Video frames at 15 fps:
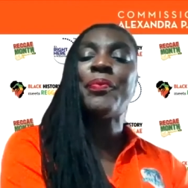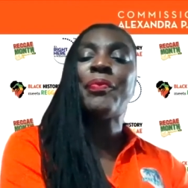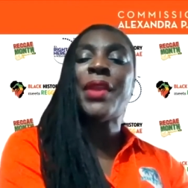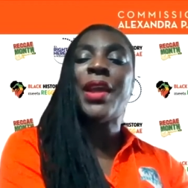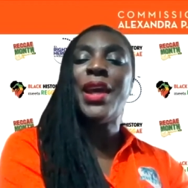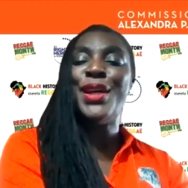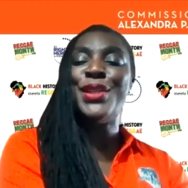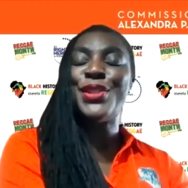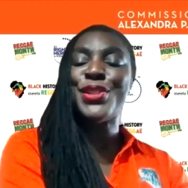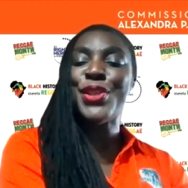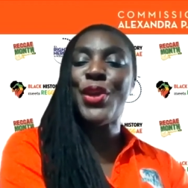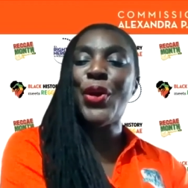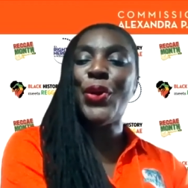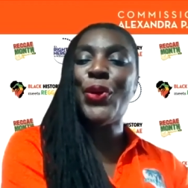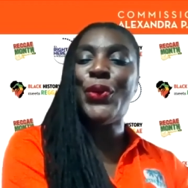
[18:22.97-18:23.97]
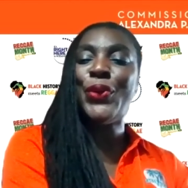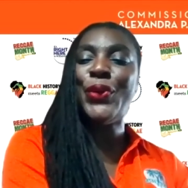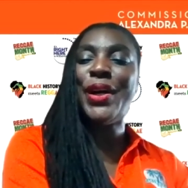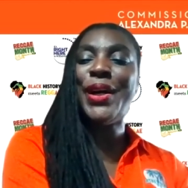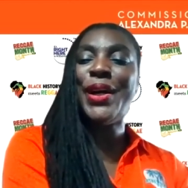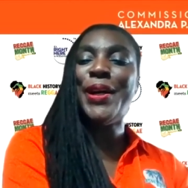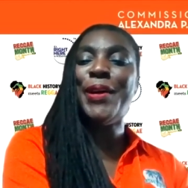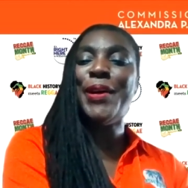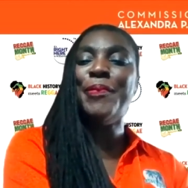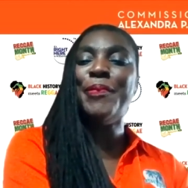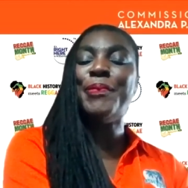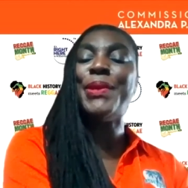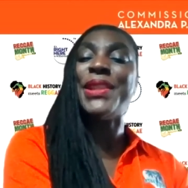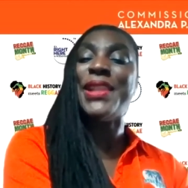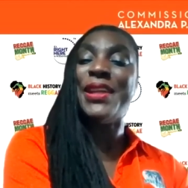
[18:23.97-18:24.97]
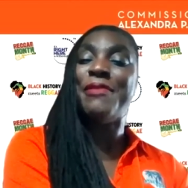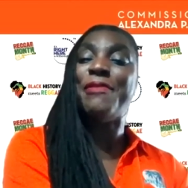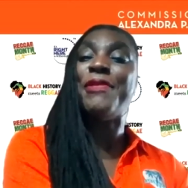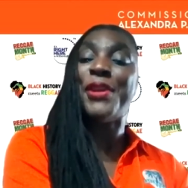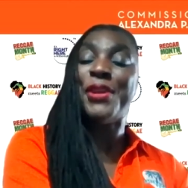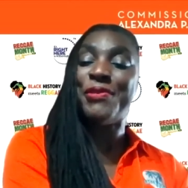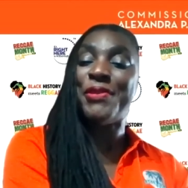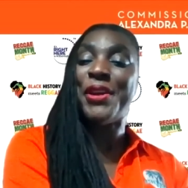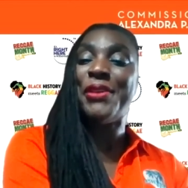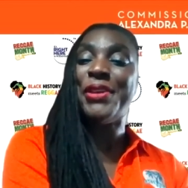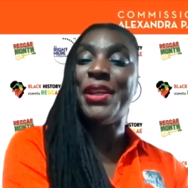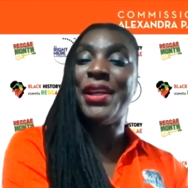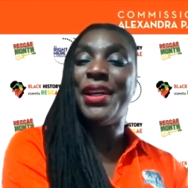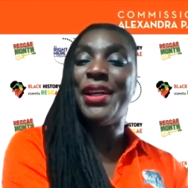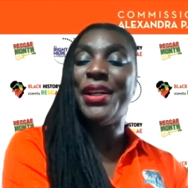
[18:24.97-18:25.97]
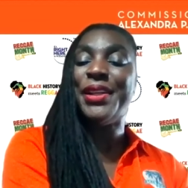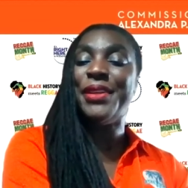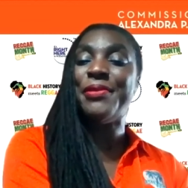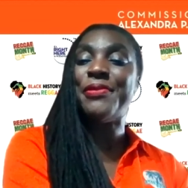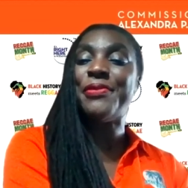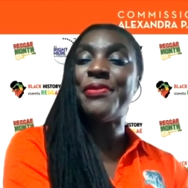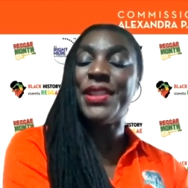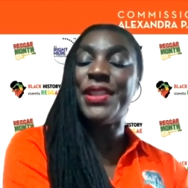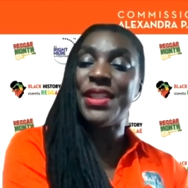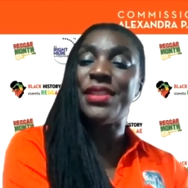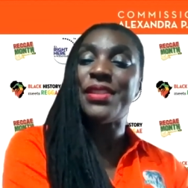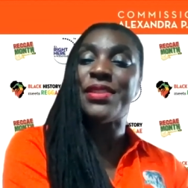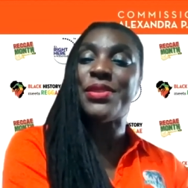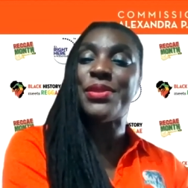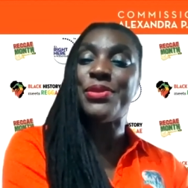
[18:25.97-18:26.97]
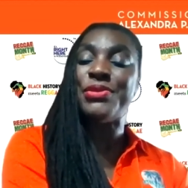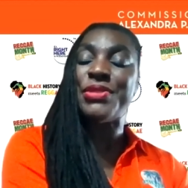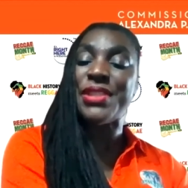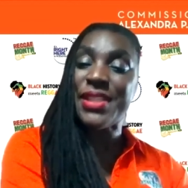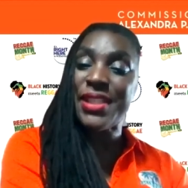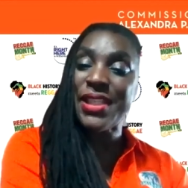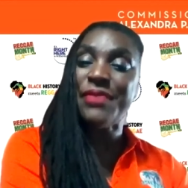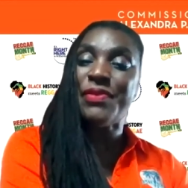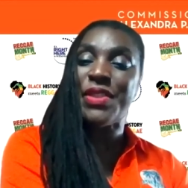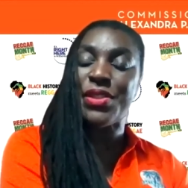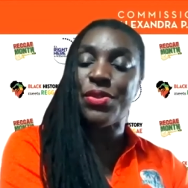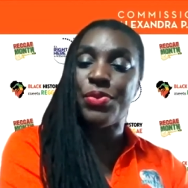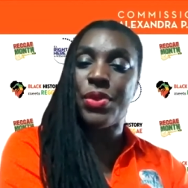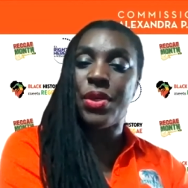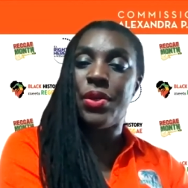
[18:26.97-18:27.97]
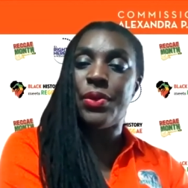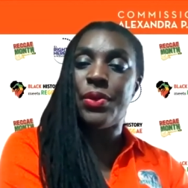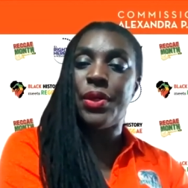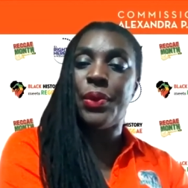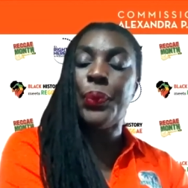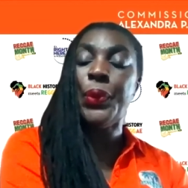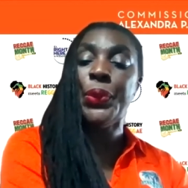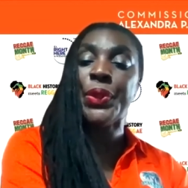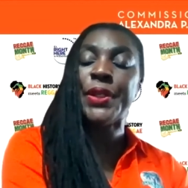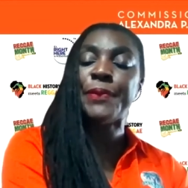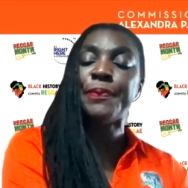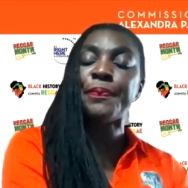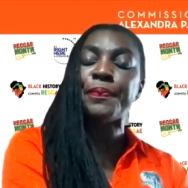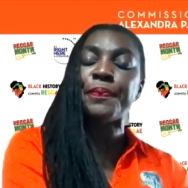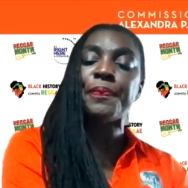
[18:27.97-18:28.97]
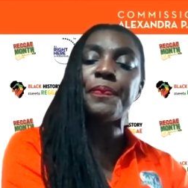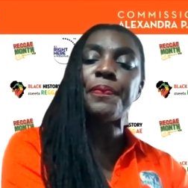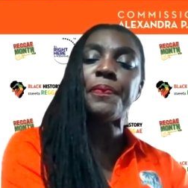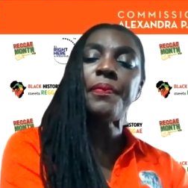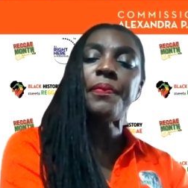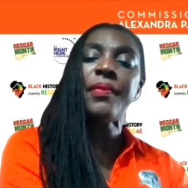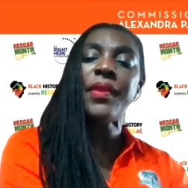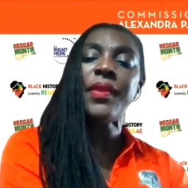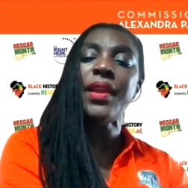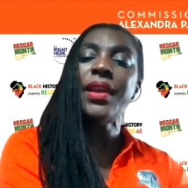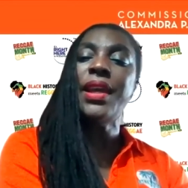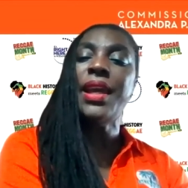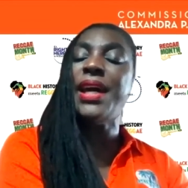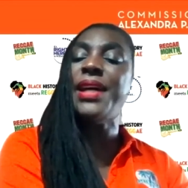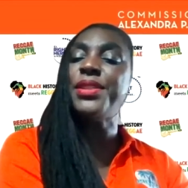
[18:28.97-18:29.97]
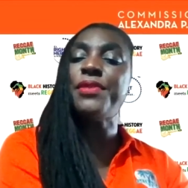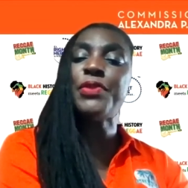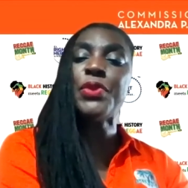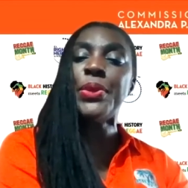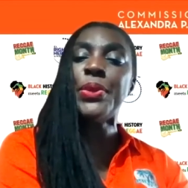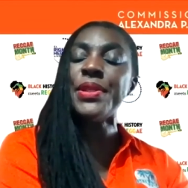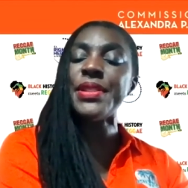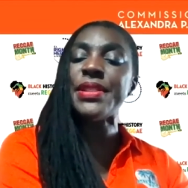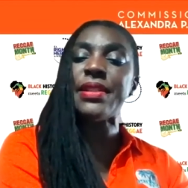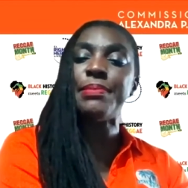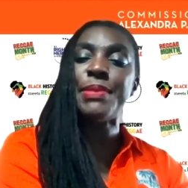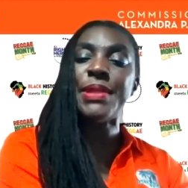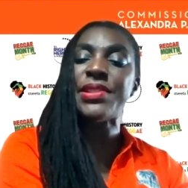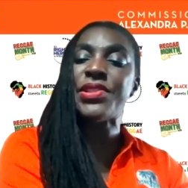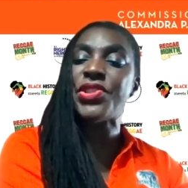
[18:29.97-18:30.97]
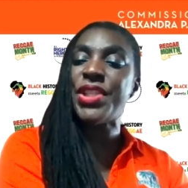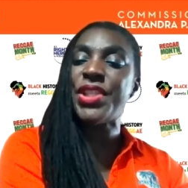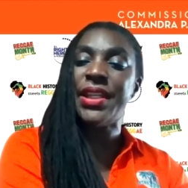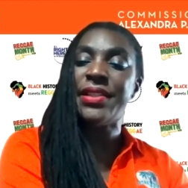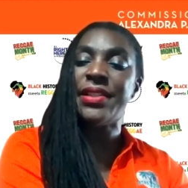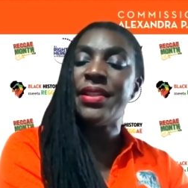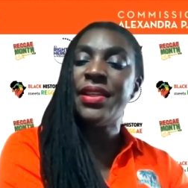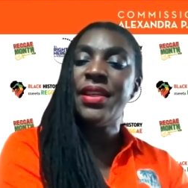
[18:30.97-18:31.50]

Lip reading: Mm-hmm. And so, but they're very, very fitting to receive this award. And of course, Miss Chin.